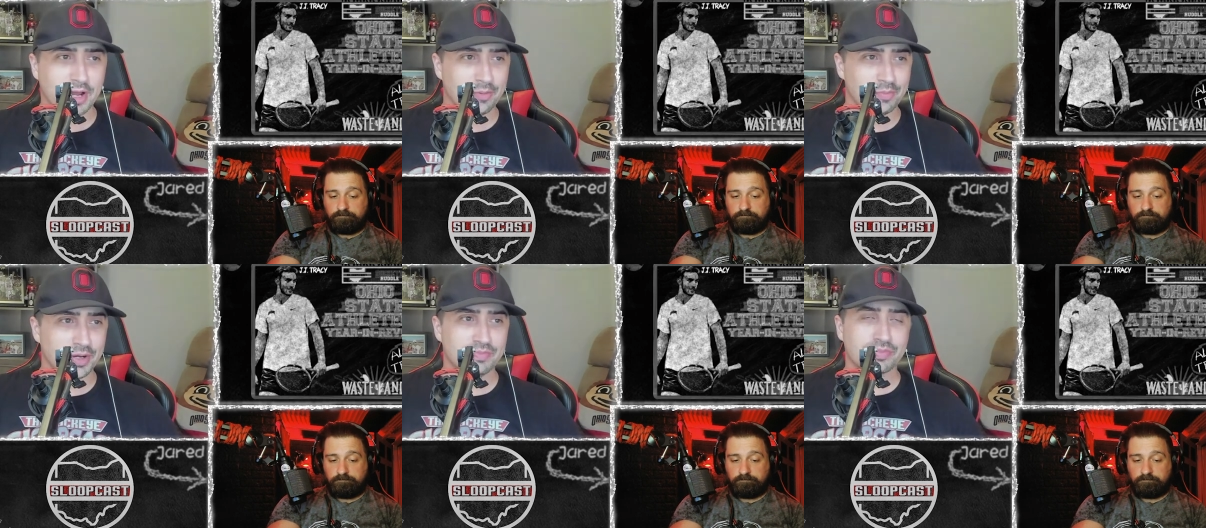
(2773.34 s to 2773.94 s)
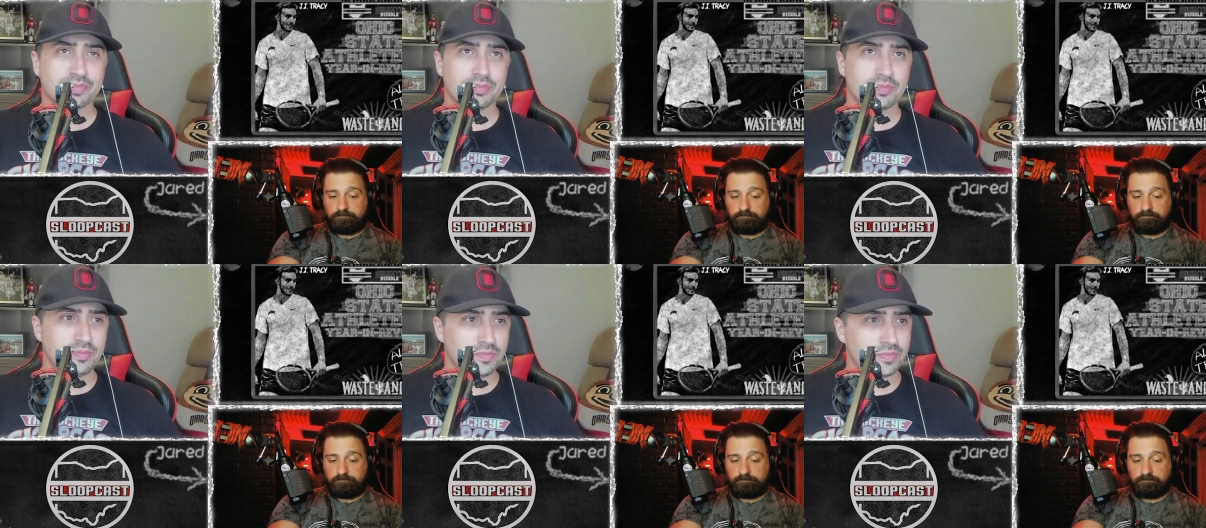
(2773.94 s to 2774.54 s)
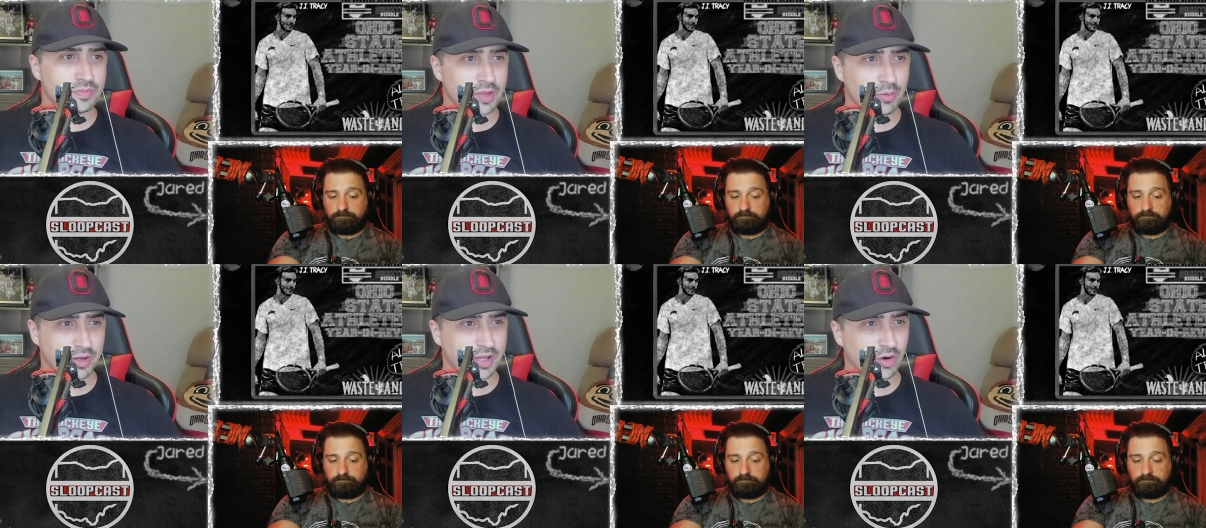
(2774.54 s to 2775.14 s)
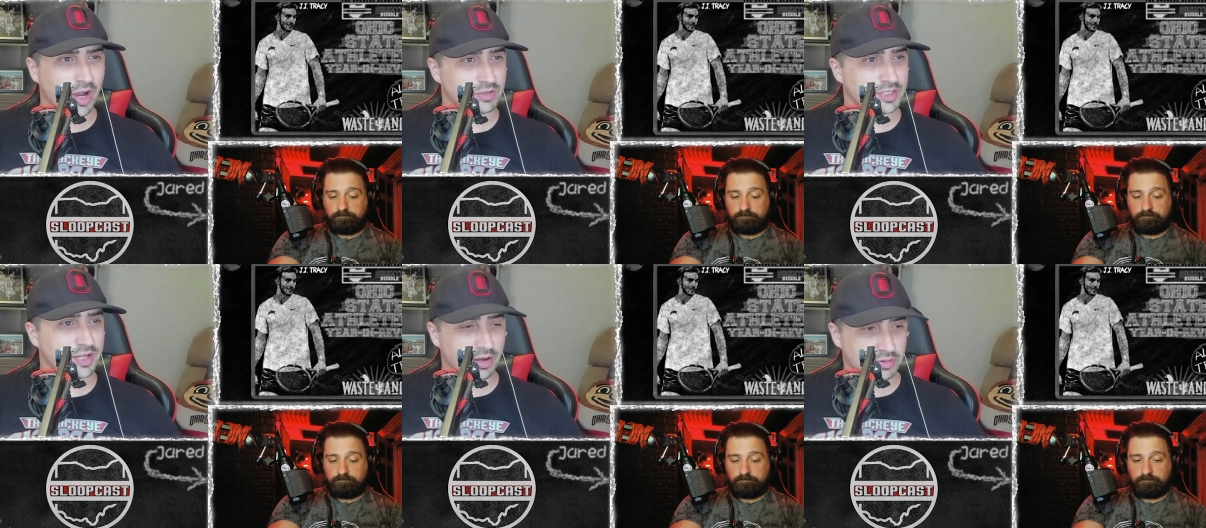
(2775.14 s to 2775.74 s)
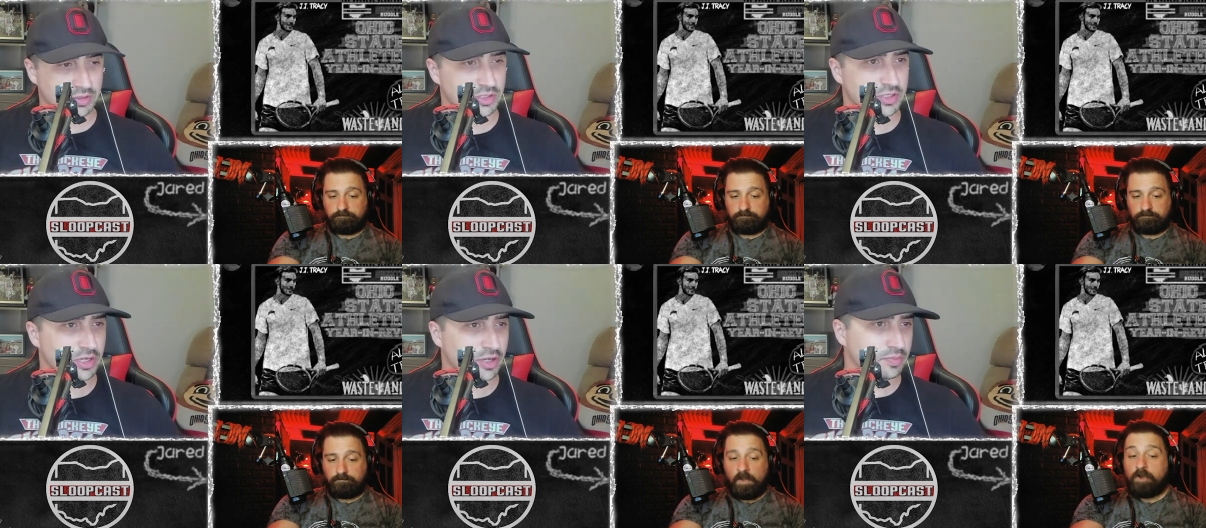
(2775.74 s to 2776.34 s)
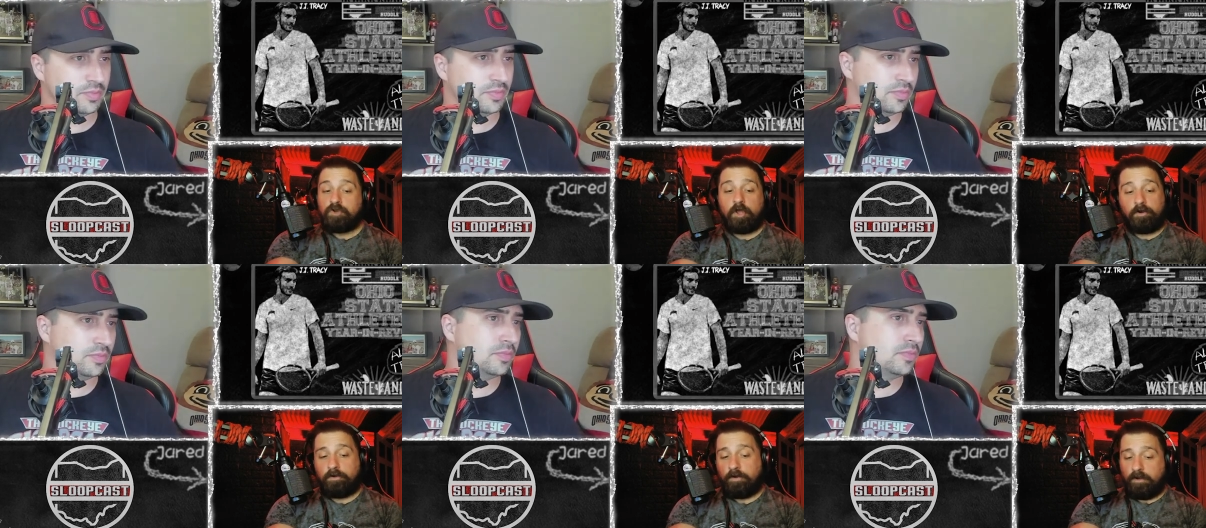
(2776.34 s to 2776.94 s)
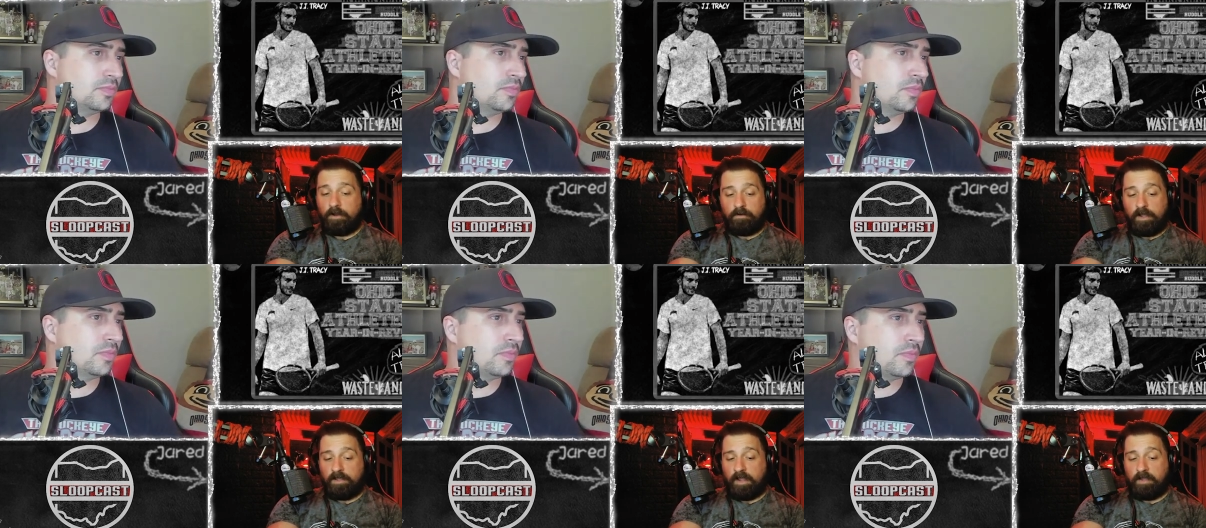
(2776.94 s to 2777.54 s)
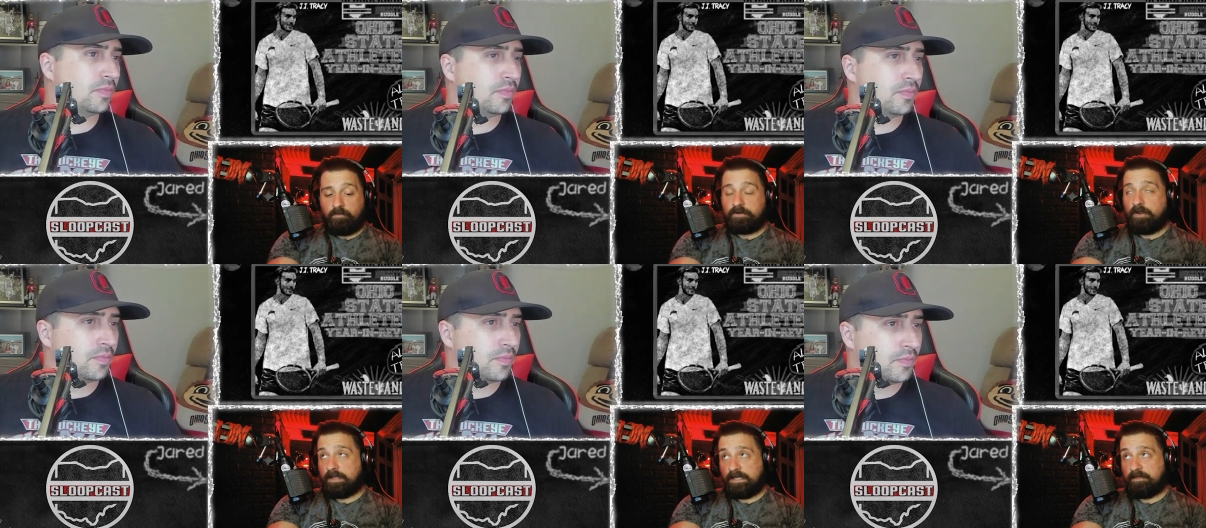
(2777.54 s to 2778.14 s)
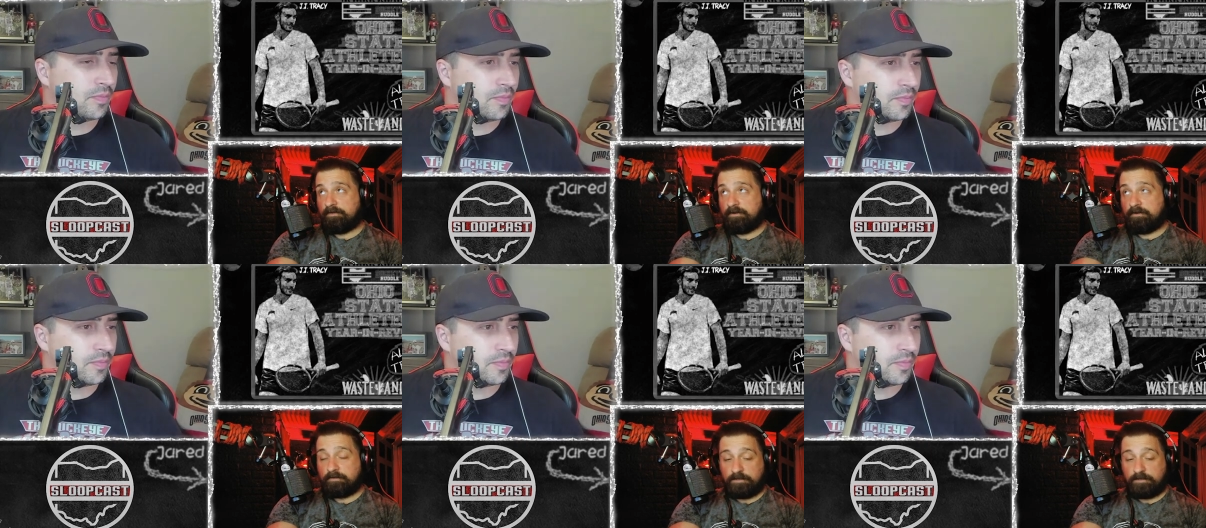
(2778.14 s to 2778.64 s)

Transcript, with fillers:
Speaker 1: now, but I wouldn't count Ohio State out just yet.
Speaker 2: No. I would not either.